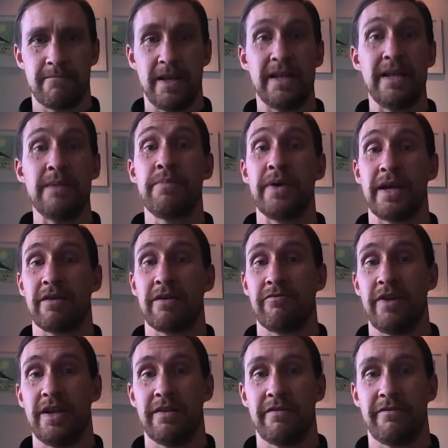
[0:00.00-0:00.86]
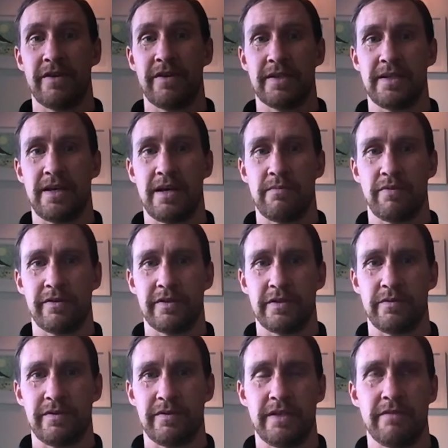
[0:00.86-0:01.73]
Olympic arena, for example,
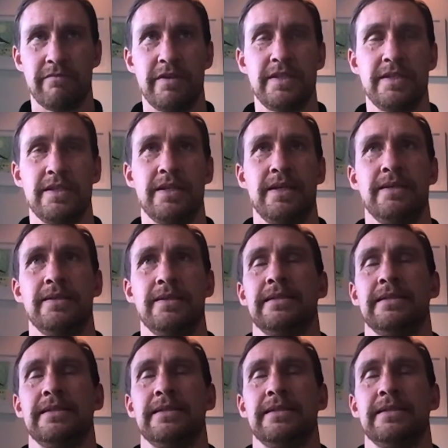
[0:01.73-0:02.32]
recently.